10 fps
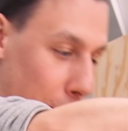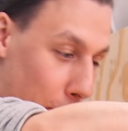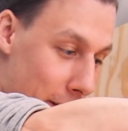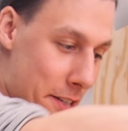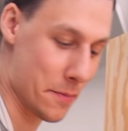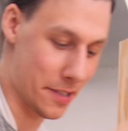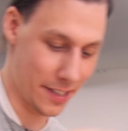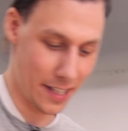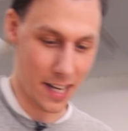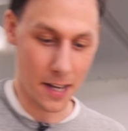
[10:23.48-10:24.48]

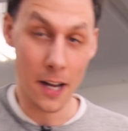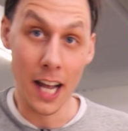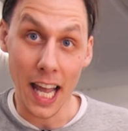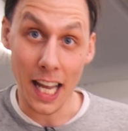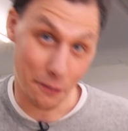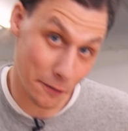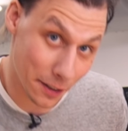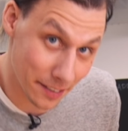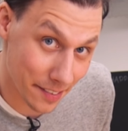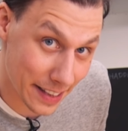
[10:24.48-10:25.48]
frames. If I've
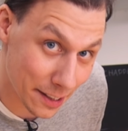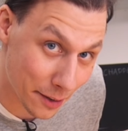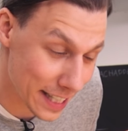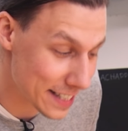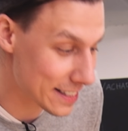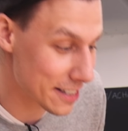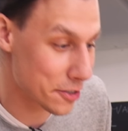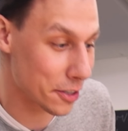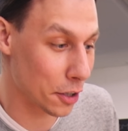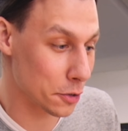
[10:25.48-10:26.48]
done everything right, this
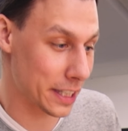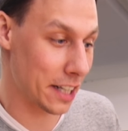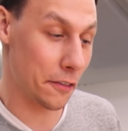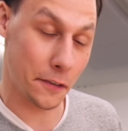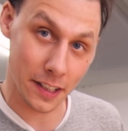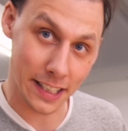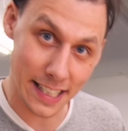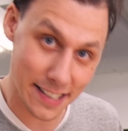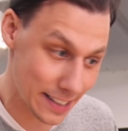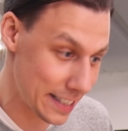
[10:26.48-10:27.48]
should go together fairly
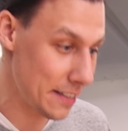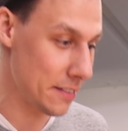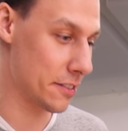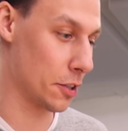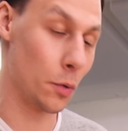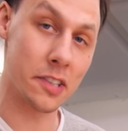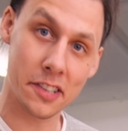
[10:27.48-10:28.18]
easily. So we'll